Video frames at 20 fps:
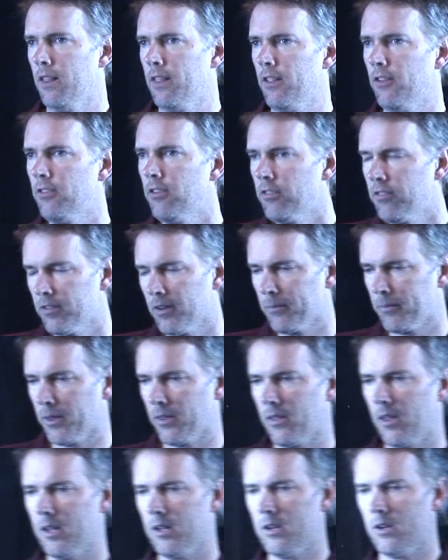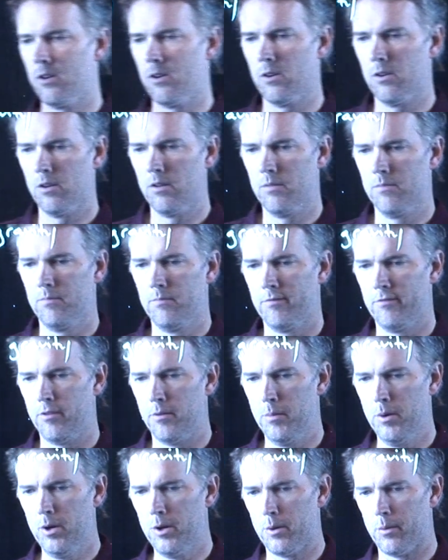This is something that you're
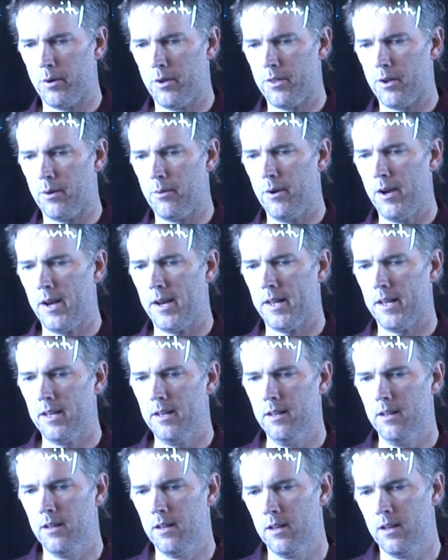familiar with already.